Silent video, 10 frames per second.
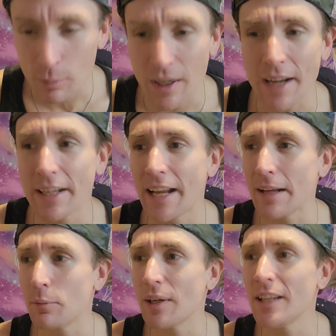When I
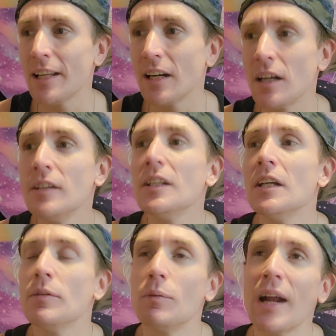went in there,
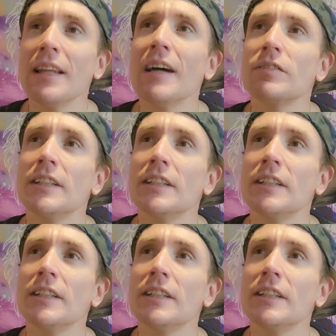when I left,